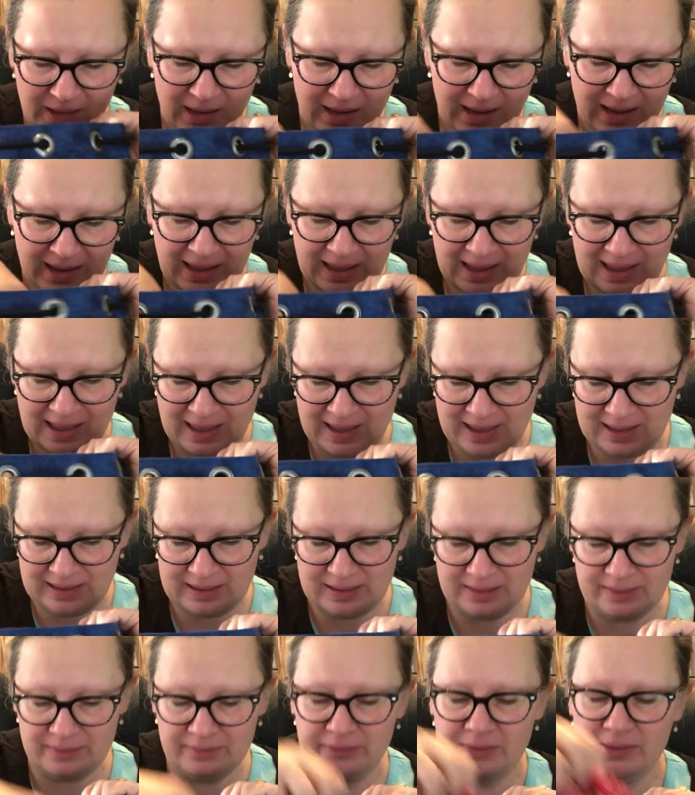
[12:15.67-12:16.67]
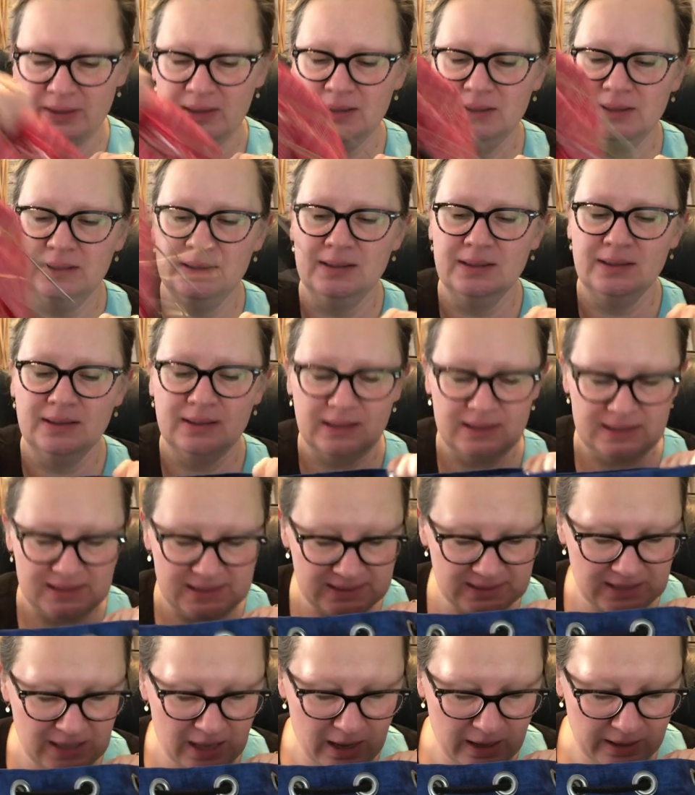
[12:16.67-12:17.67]
I have a
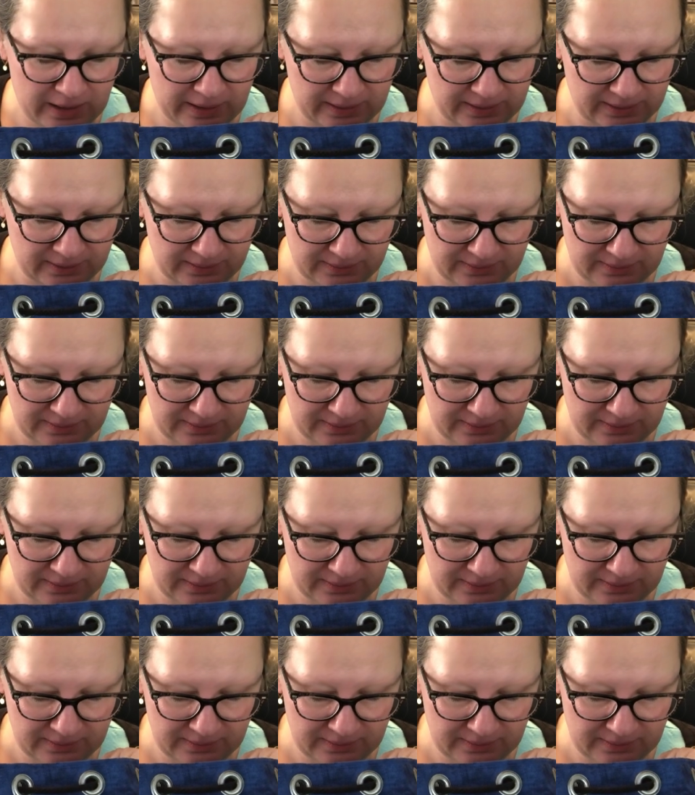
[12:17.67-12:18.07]
sock